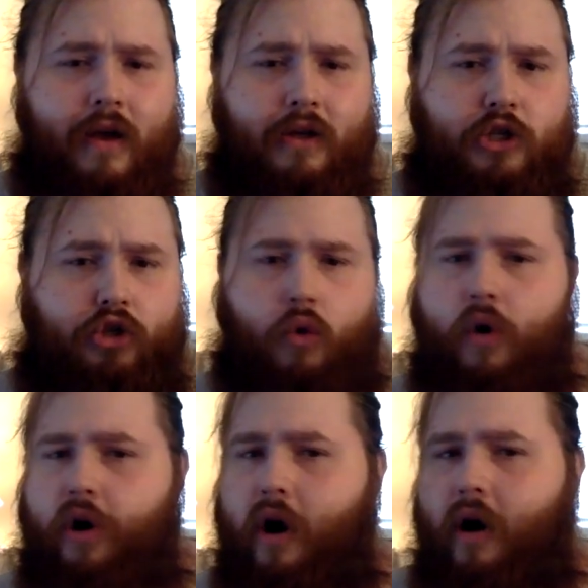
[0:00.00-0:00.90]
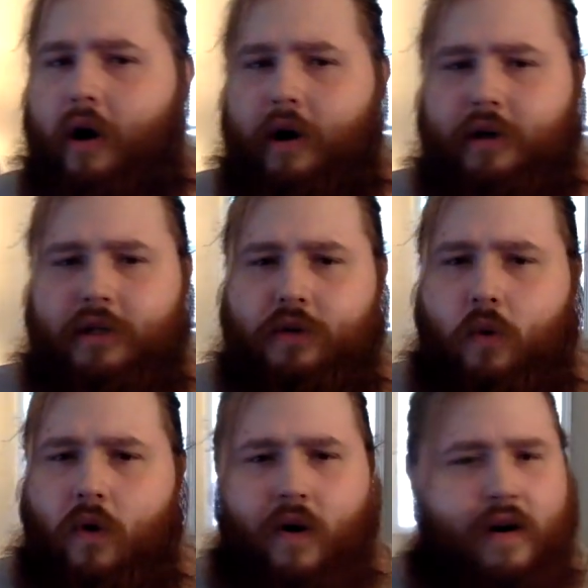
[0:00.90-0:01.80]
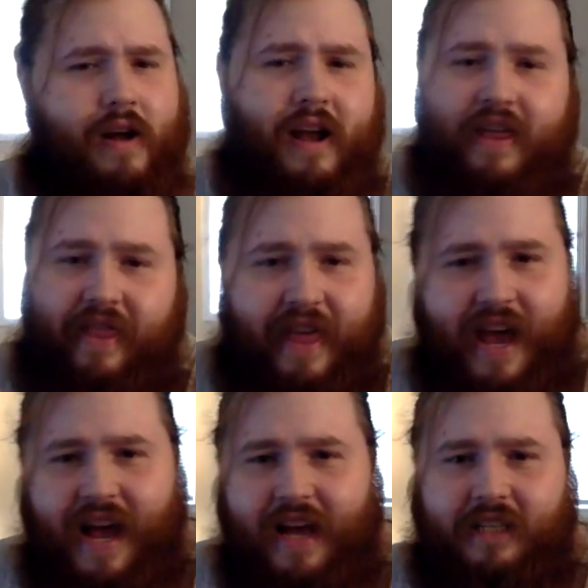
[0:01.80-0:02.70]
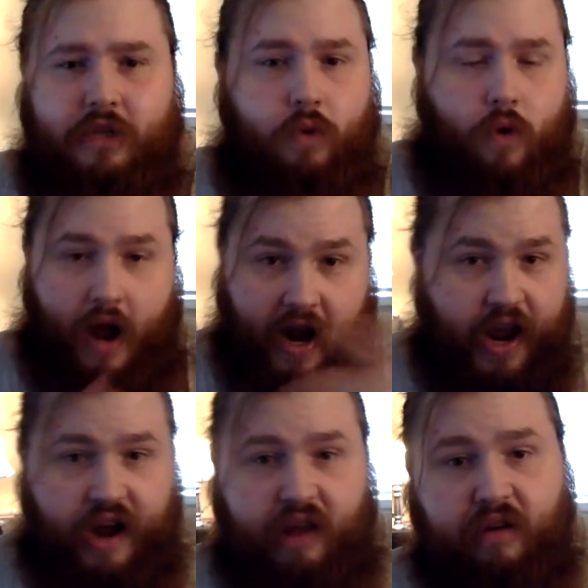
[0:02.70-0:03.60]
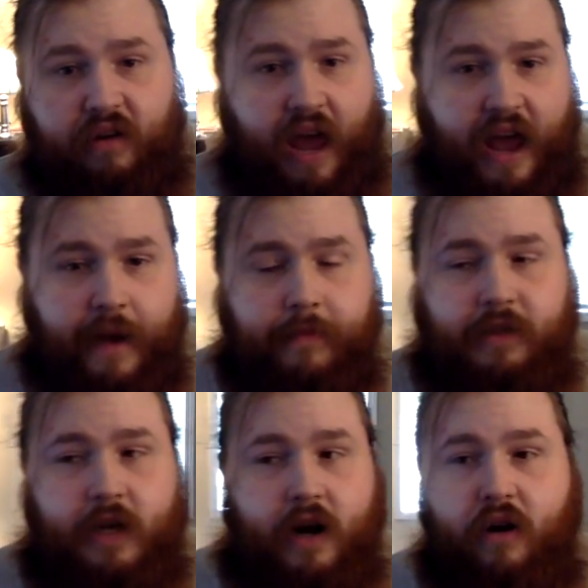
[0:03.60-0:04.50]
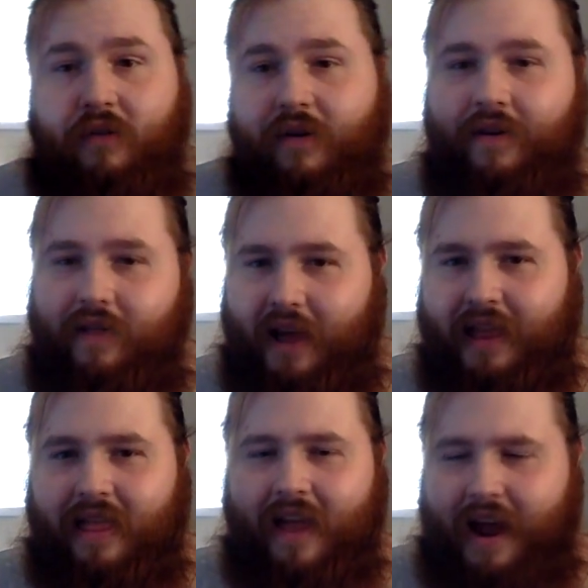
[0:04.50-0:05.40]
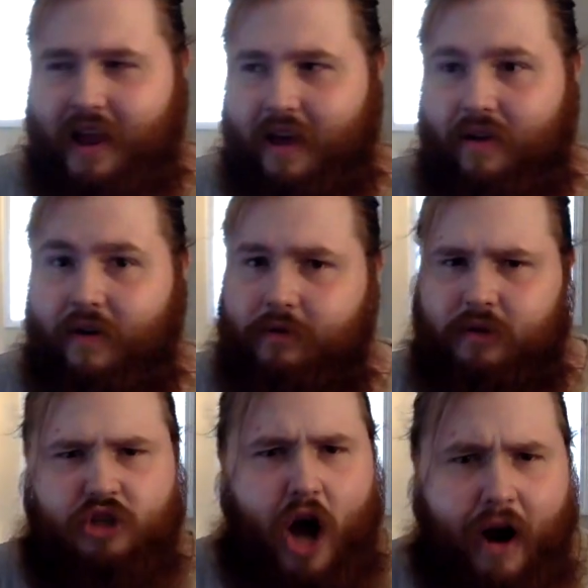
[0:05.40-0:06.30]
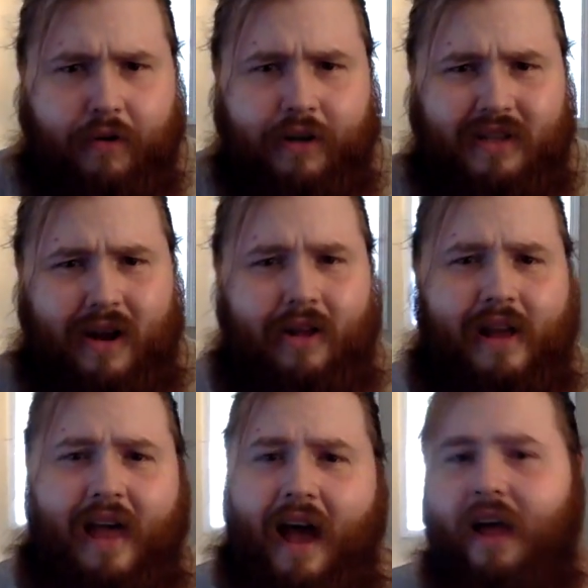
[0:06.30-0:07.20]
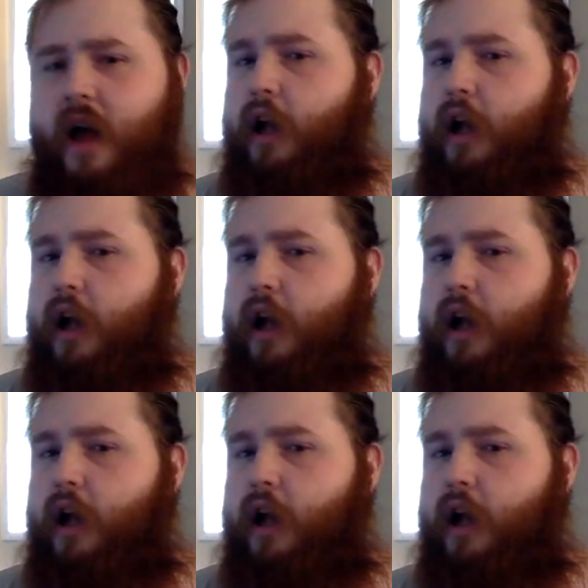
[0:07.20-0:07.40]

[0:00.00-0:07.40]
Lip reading: Sword Art or this or any other games that are like any other genres that are like that,